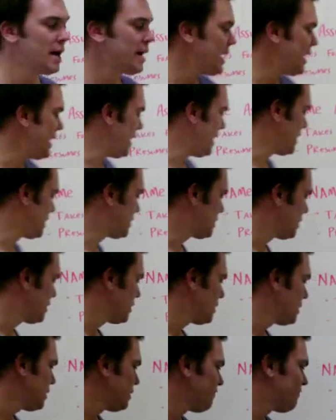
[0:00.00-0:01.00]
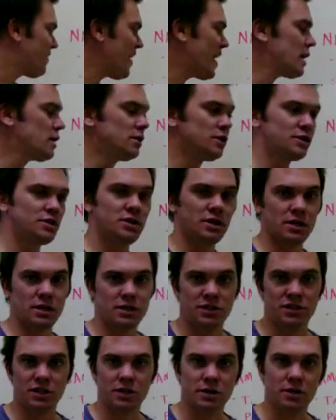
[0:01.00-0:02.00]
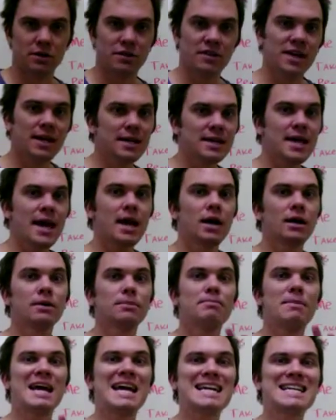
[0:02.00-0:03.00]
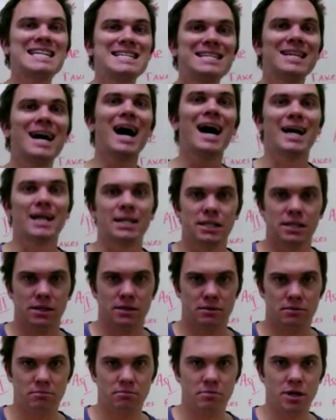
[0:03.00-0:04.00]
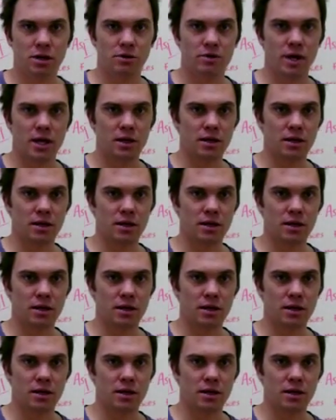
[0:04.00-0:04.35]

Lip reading: It fails to consider that Yale may not be a great